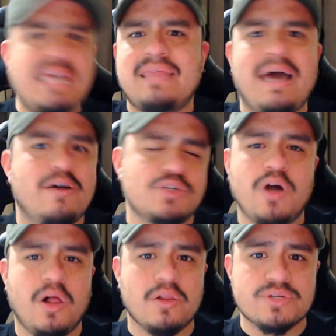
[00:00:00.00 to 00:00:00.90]

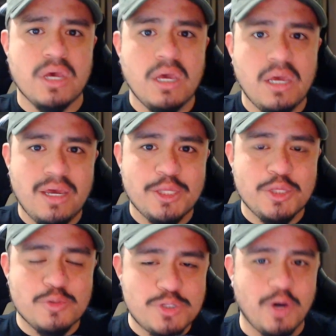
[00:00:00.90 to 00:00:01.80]
$8,000.
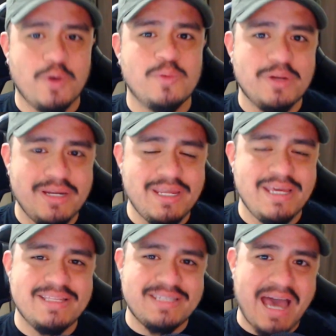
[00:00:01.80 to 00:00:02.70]
You don't
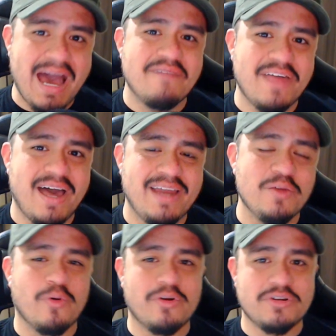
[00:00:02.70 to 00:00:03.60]
need to have that
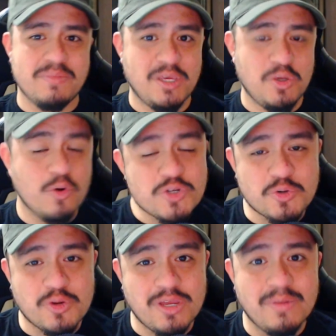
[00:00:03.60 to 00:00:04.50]
in order to make your
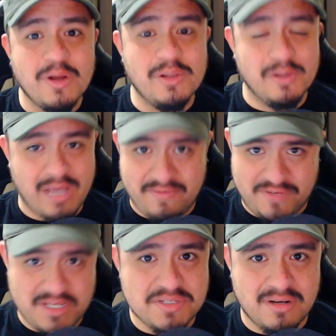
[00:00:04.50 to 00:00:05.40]
stream look half
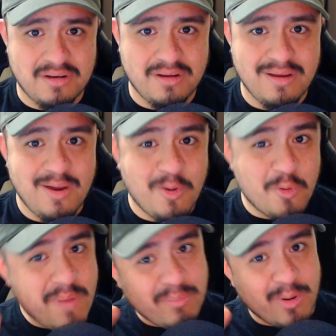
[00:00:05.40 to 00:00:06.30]
decent.
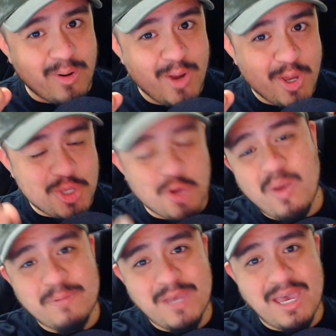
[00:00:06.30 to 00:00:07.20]
Remember, your
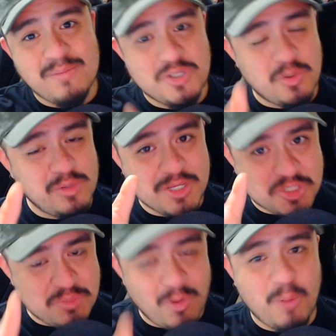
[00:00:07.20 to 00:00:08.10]
webcam is only a
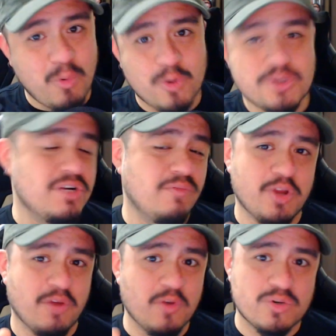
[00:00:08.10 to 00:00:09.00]
small portion of what
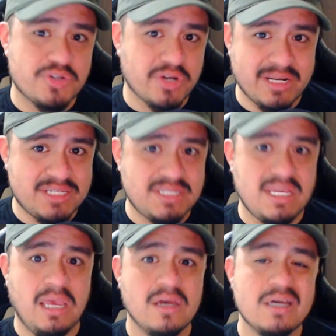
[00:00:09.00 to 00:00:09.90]
your viewers are going to
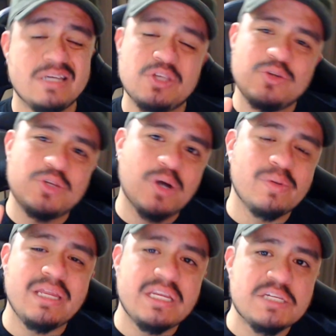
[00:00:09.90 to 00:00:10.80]
see, so you
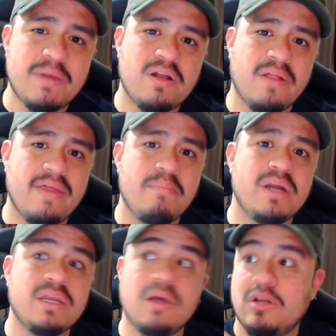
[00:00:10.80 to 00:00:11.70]
don't need to spend all that
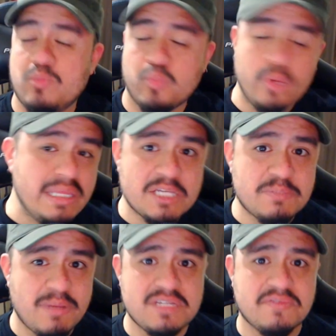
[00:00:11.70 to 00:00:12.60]
money on a really
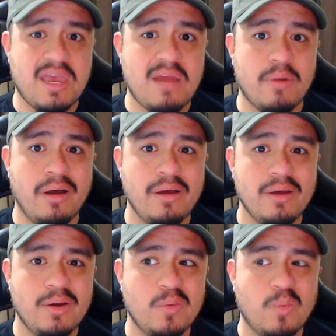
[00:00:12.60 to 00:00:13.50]
expensive camera
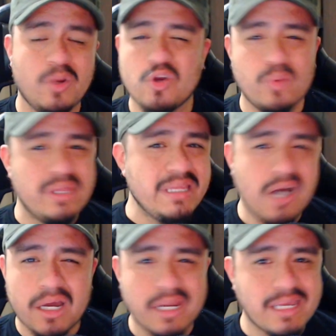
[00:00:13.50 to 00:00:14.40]
when you're really
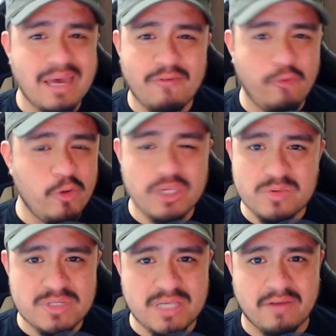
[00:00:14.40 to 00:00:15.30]
not going to get full
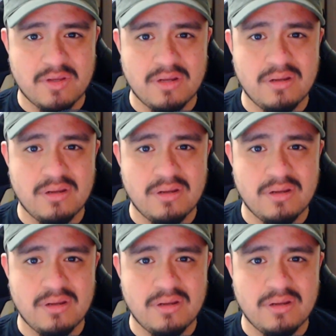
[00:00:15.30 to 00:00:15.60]
use out of it.